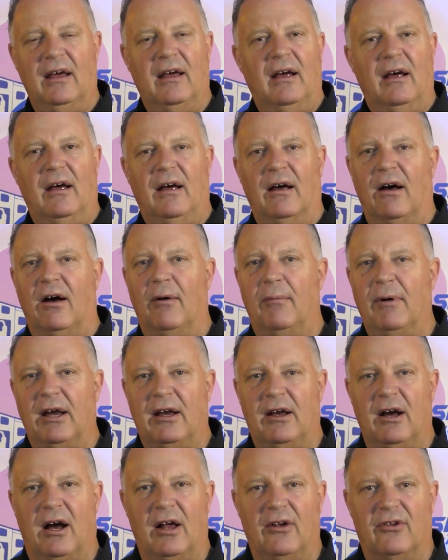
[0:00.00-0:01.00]
Oh my
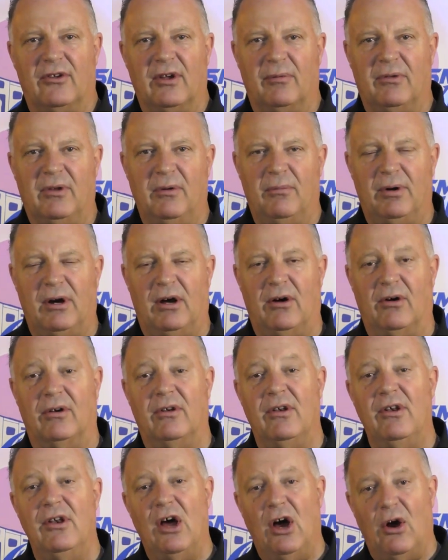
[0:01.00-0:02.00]
God, something broke.
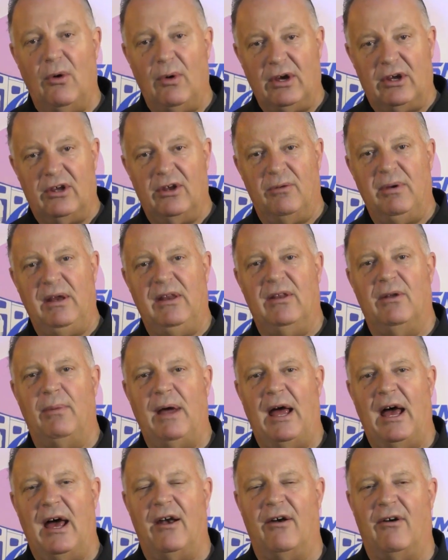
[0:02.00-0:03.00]
No, it could be the
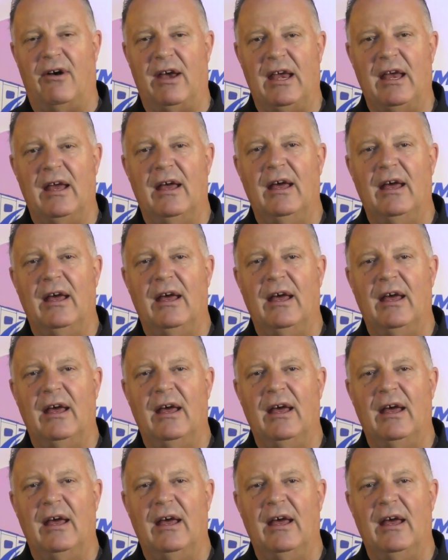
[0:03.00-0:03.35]
battery.